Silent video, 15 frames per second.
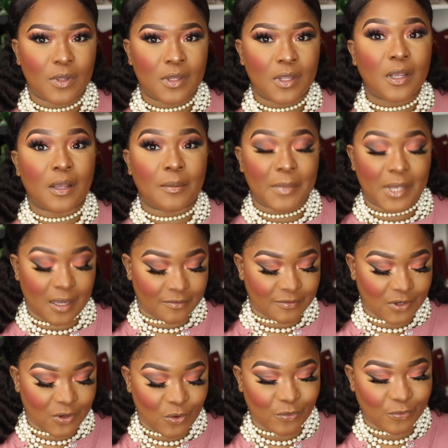I think I may
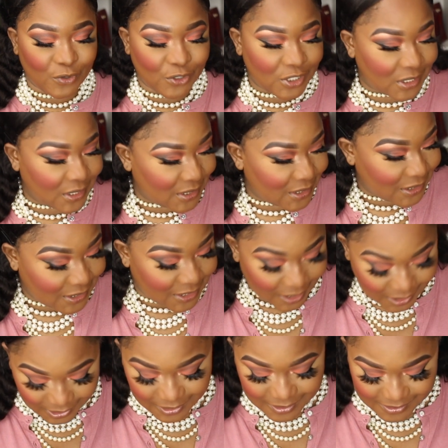have overdone
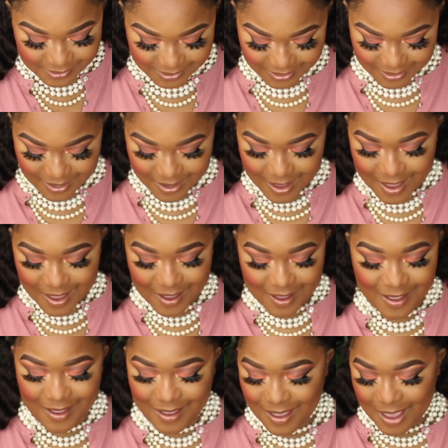it
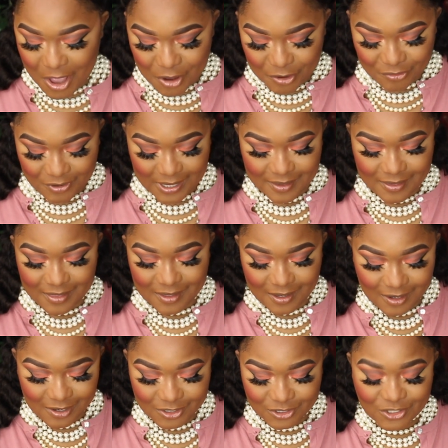right
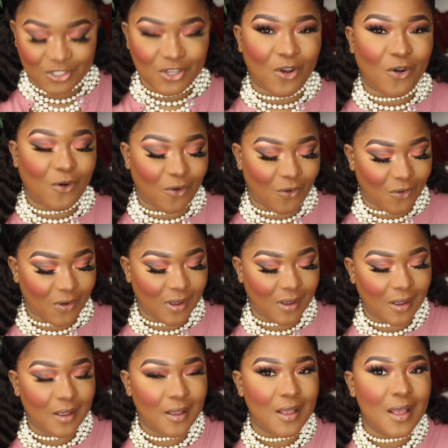there, so
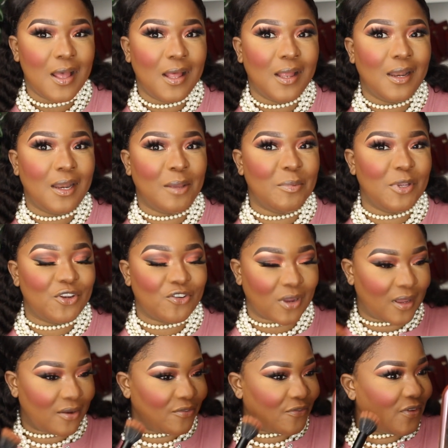let me
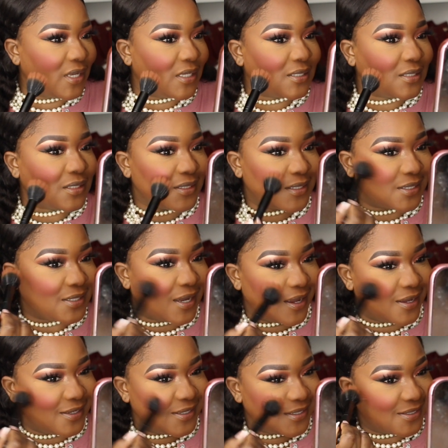try and fix this,
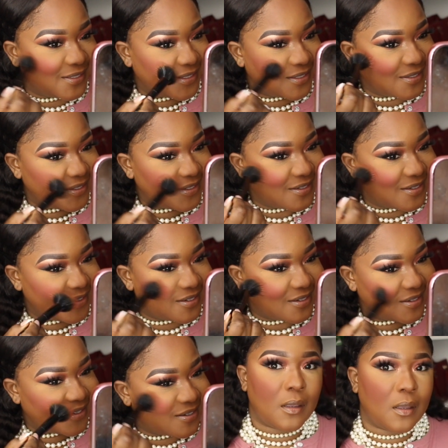guys.
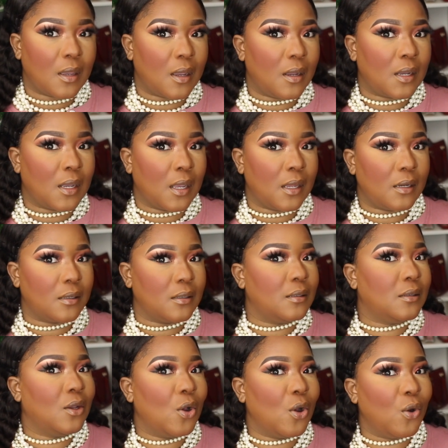Yeah, I kind
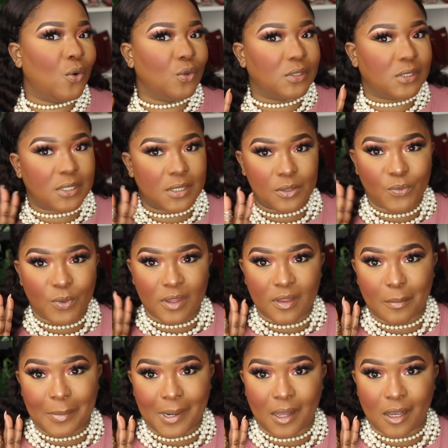of O D with
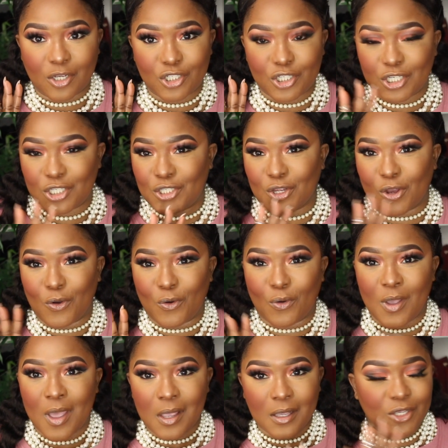the blush,
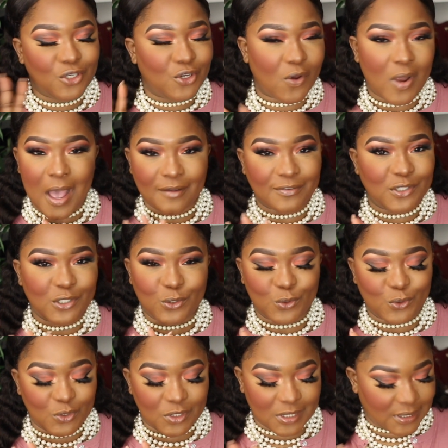so you don't have to
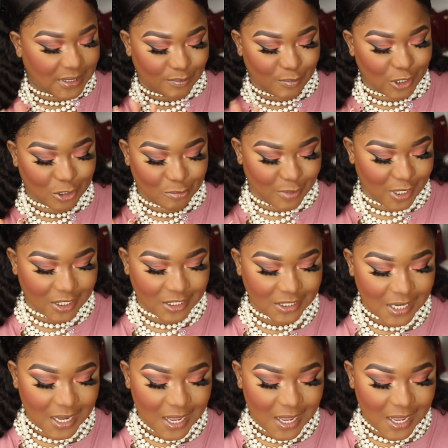do this much blush.